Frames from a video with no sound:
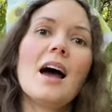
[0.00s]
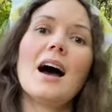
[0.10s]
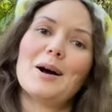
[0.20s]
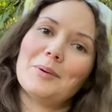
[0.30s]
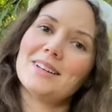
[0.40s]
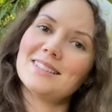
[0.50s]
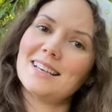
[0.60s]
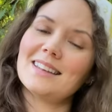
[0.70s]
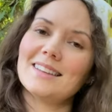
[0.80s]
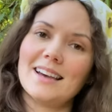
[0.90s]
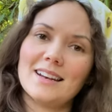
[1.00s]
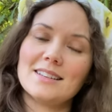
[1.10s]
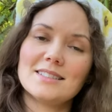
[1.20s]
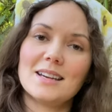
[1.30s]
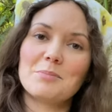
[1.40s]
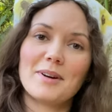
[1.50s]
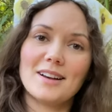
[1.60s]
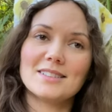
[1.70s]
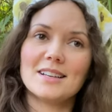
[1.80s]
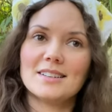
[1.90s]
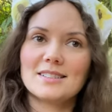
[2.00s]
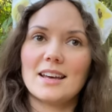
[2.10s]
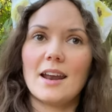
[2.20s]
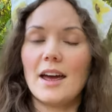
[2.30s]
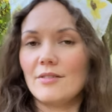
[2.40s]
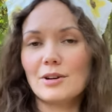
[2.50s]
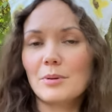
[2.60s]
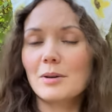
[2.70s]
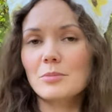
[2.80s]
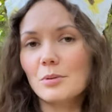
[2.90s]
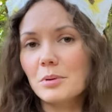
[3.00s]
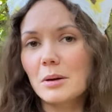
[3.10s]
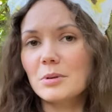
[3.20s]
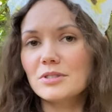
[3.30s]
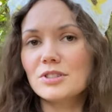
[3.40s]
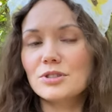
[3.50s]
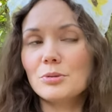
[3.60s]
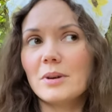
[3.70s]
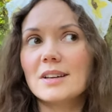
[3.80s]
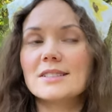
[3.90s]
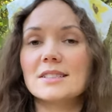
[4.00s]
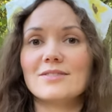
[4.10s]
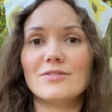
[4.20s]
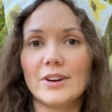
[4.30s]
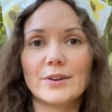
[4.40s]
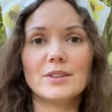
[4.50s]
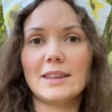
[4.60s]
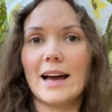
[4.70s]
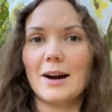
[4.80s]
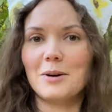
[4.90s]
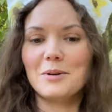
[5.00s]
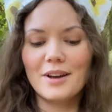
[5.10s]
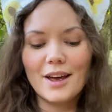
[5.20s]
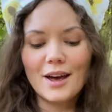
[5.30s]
I wouldn't say that that is a process that everyone will be able to do because it's very loud,